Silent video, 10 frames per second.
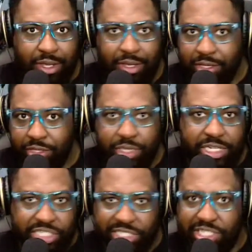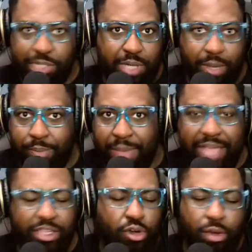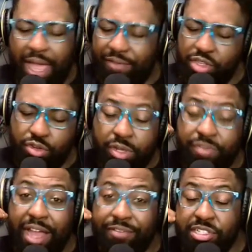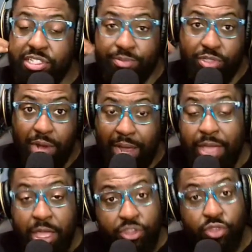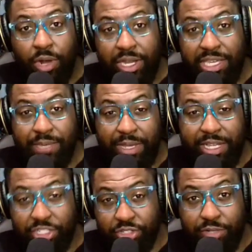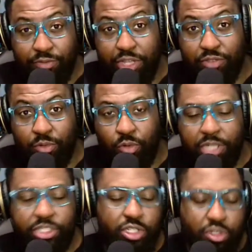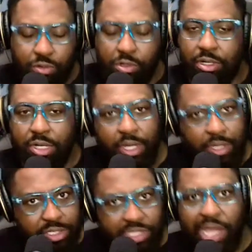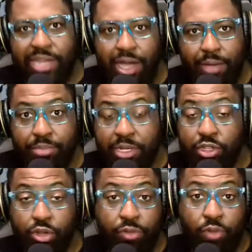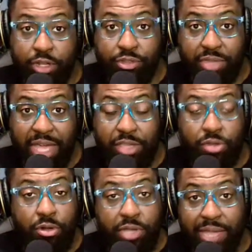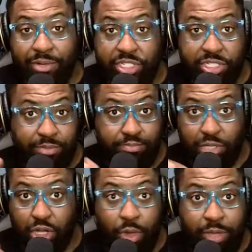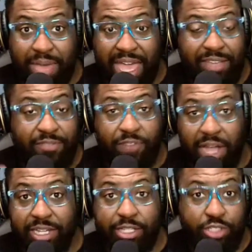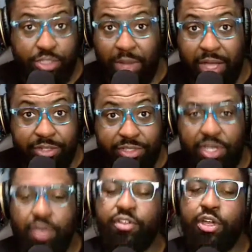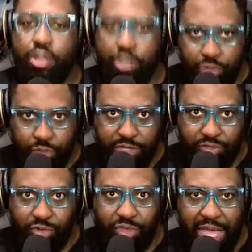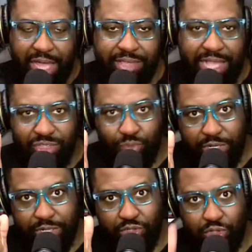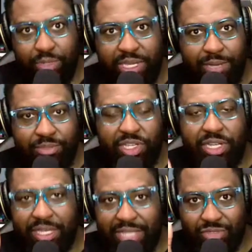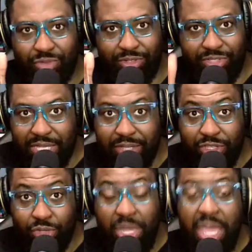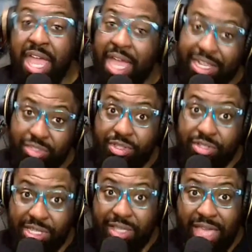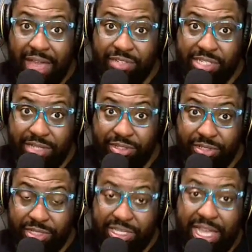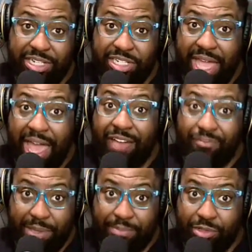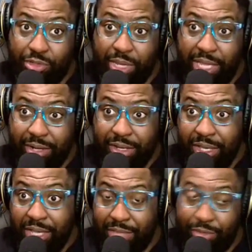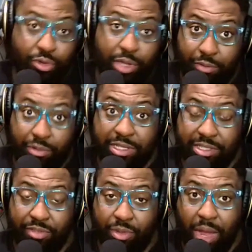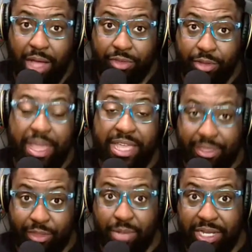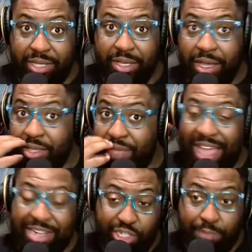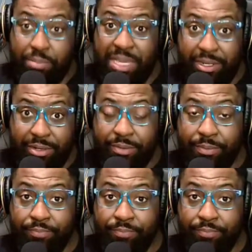You can just keep coming back. You don't even have to subscribe. Do you want to keep a history of what you've been watching? Cool. Sign up. But you don't even want to do that. You're okay with just going back and finding your spot yourself. You can do that. And that's where Tubi comes in, and that's what they're selling you. And that's what they're selling advertisers, because they actually have people doing it, and they're doing it relatively well. They're making their money. They've actually beaten